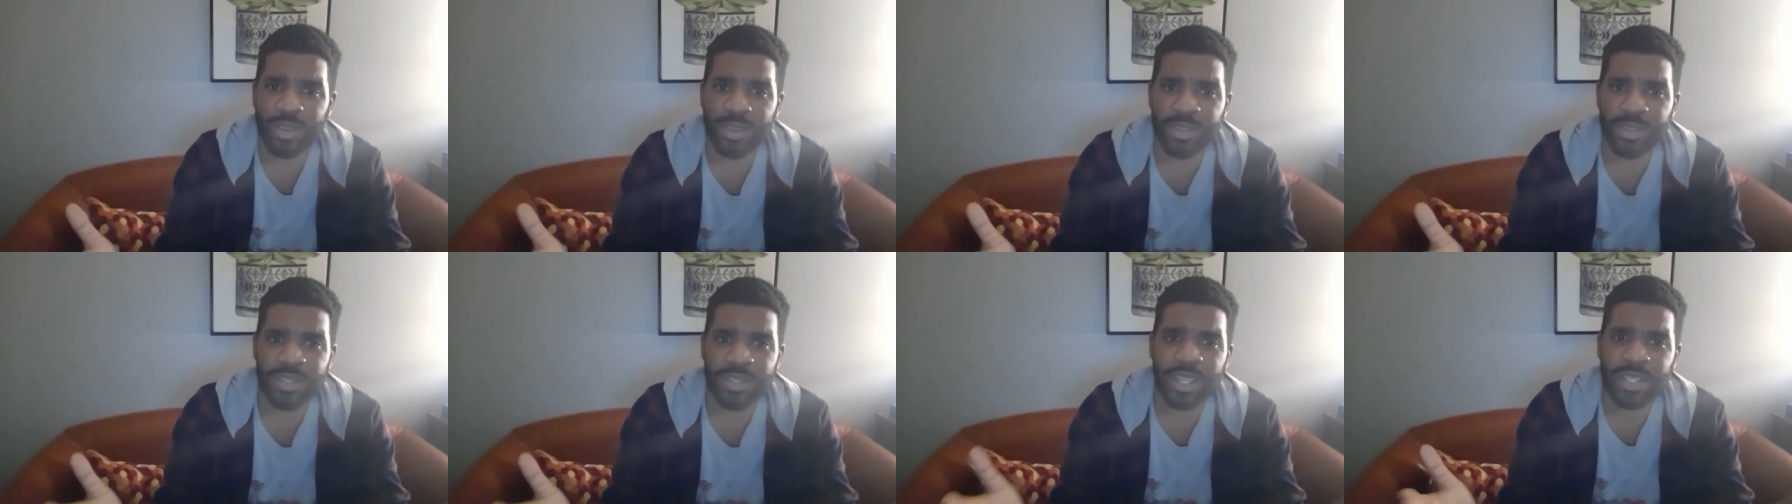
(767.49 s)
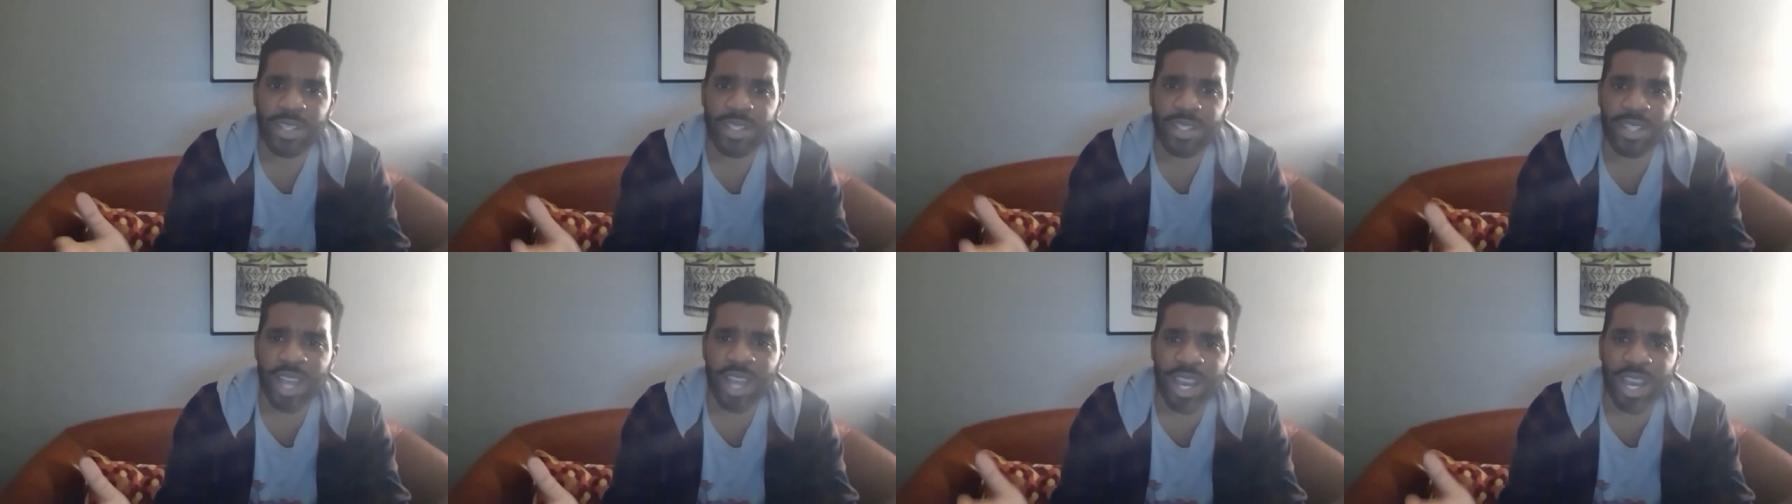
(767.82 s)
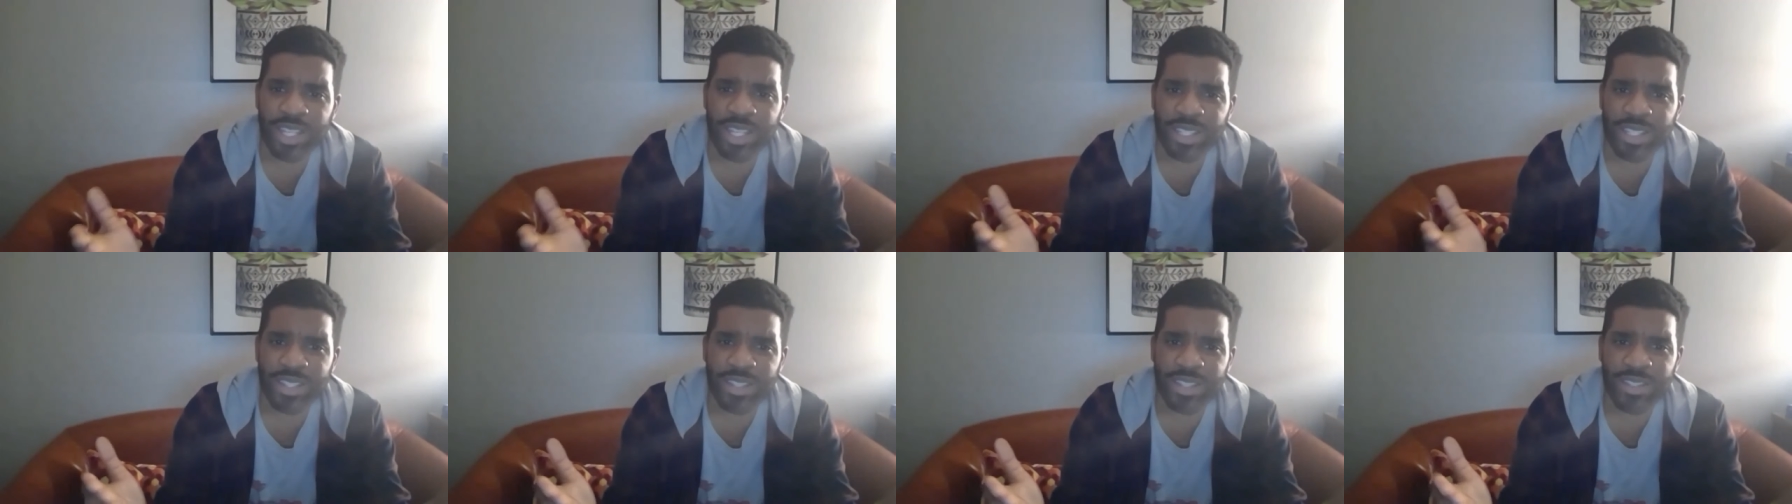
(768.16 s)
St.
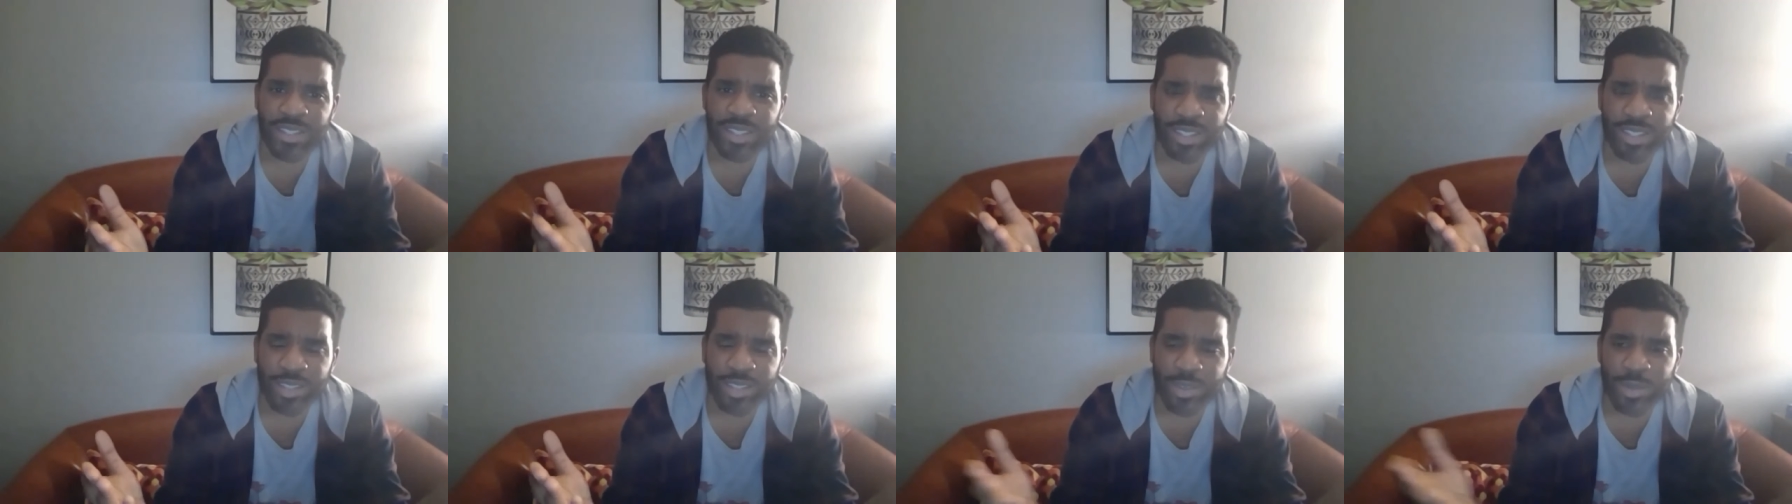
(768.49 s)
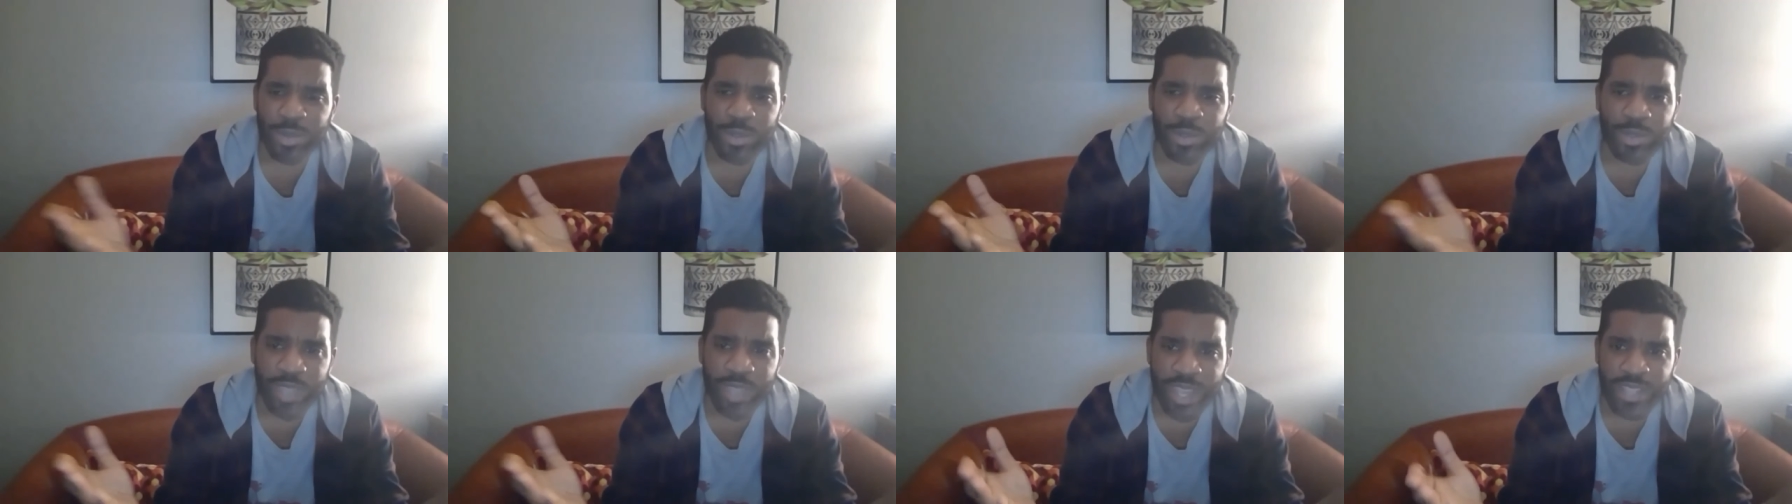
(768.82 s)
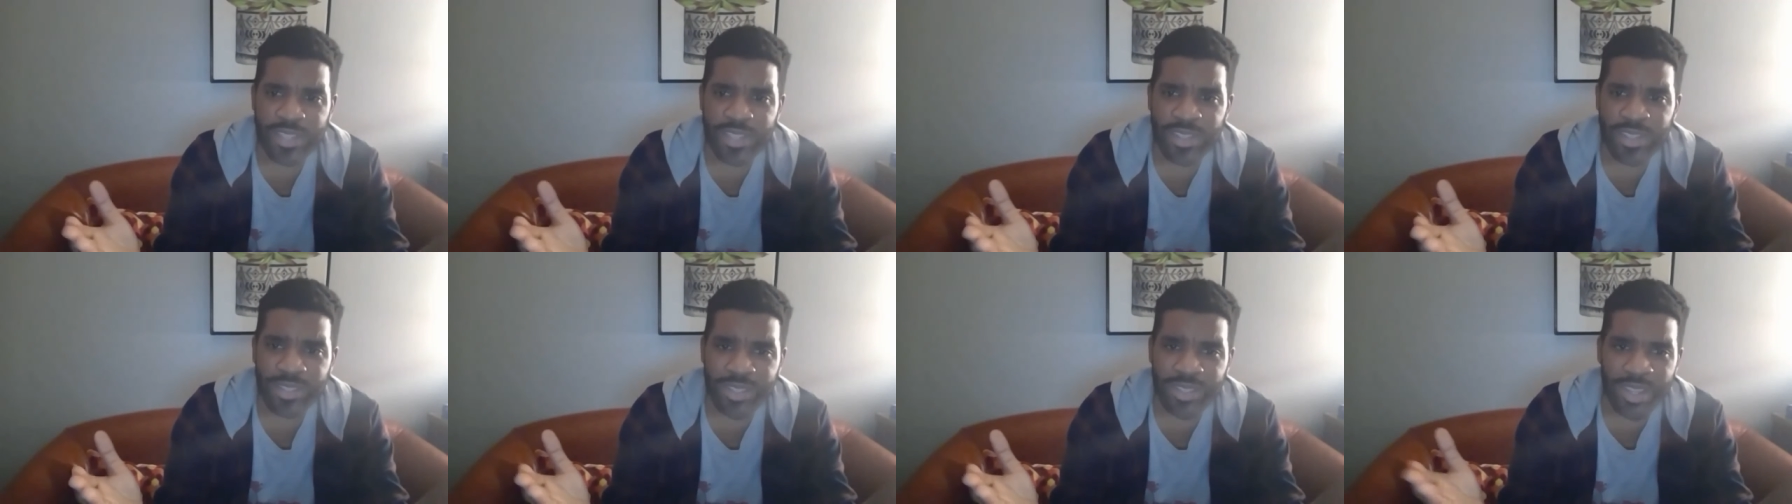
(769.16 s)
John is just a dude
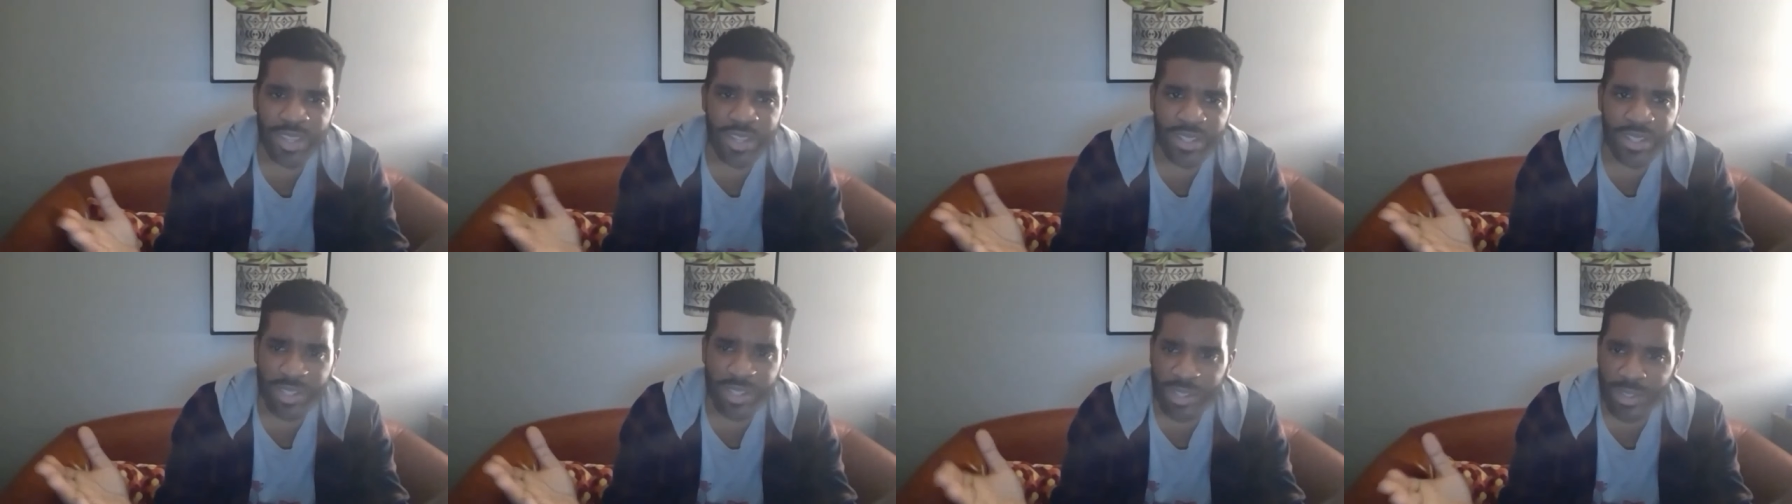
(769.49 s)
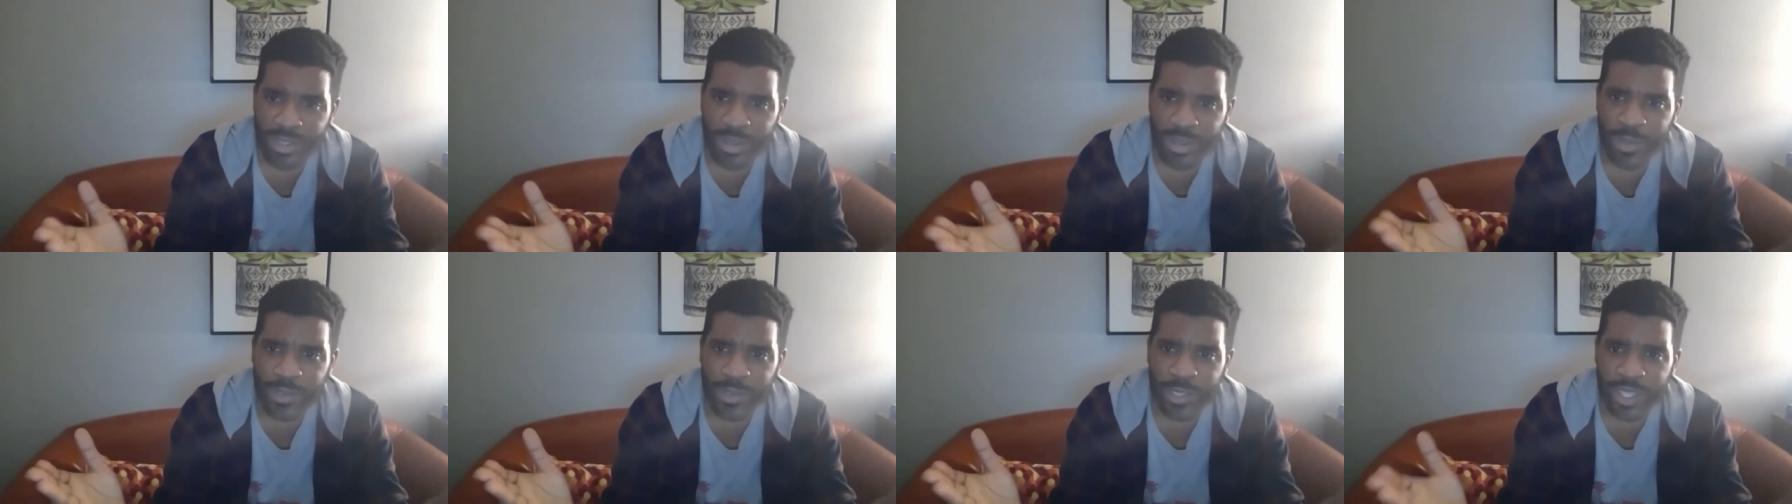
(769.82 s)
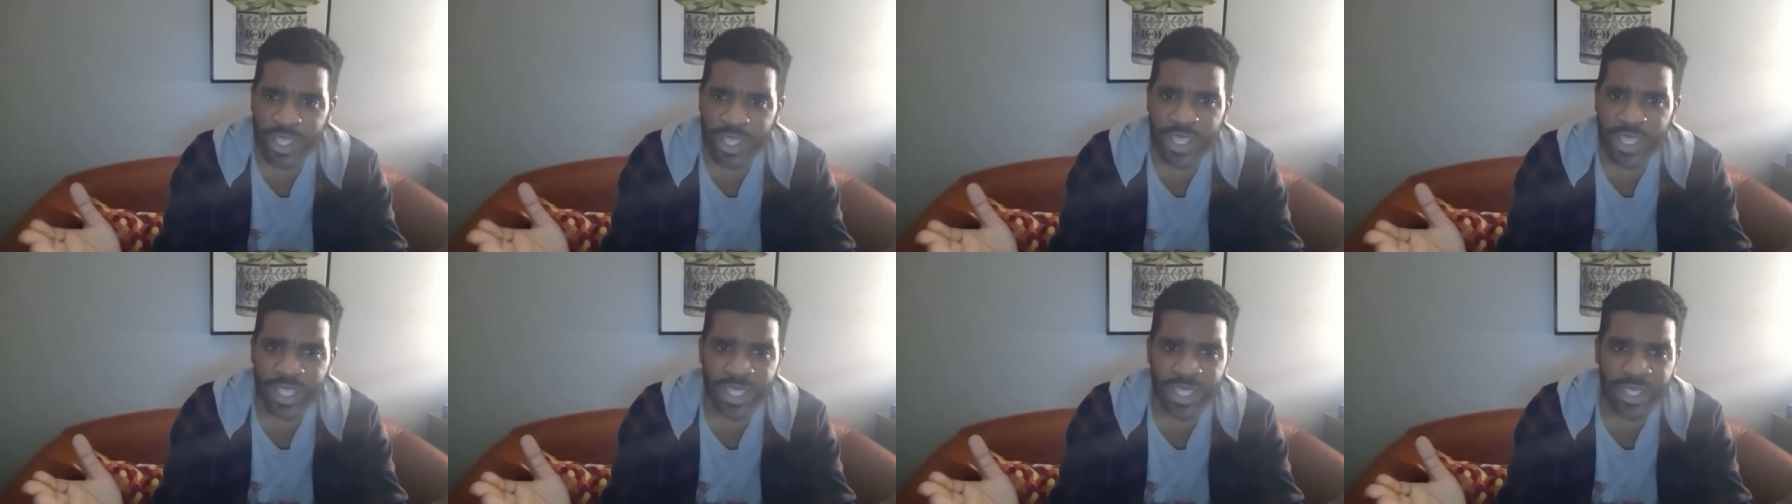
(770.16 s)
that just does his own
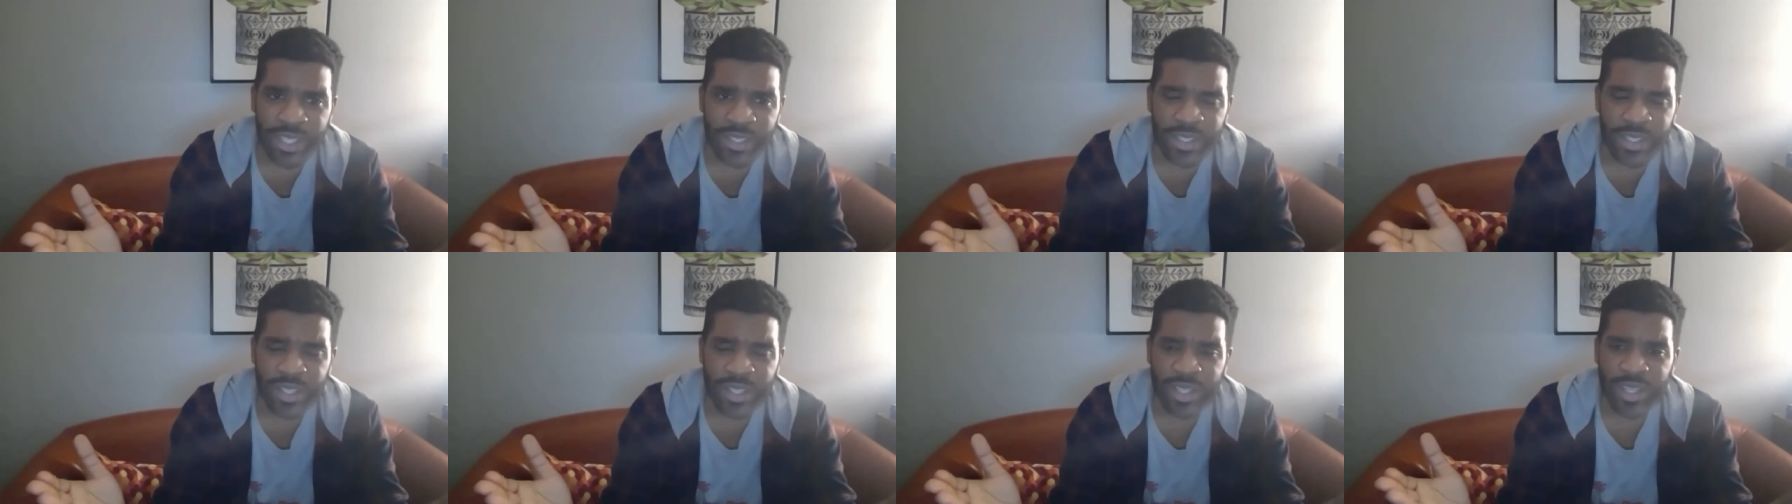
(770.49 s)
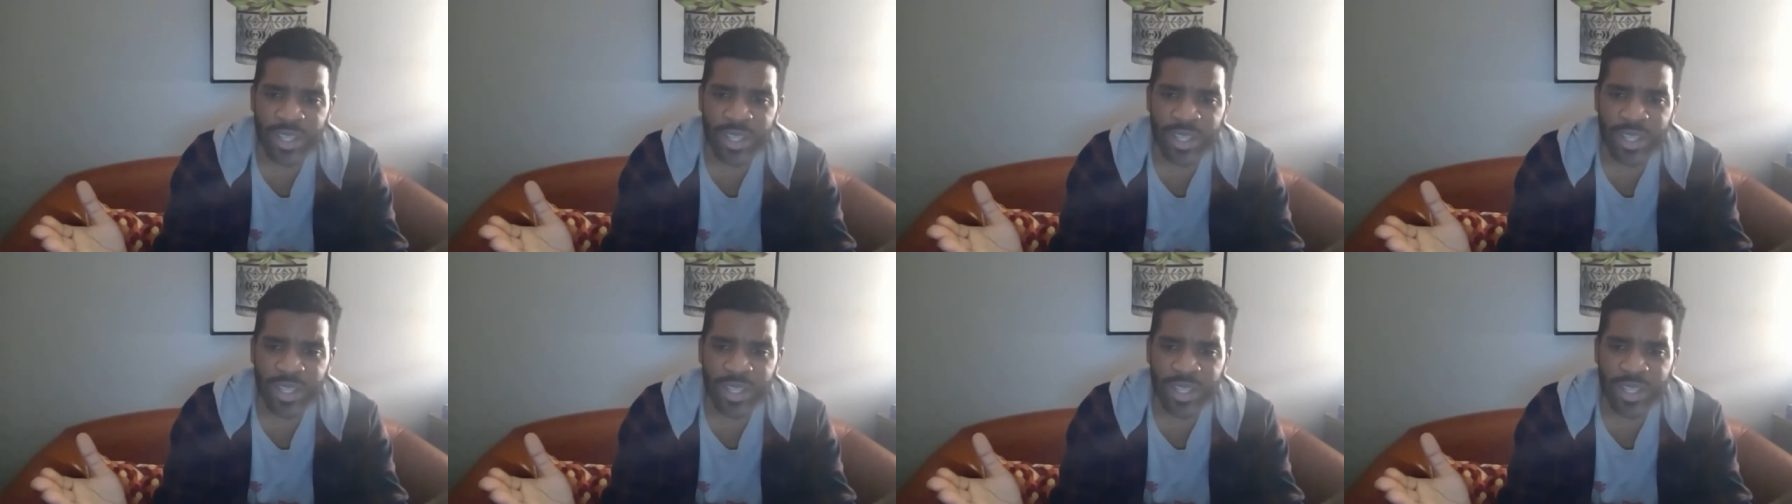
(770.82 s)
thing.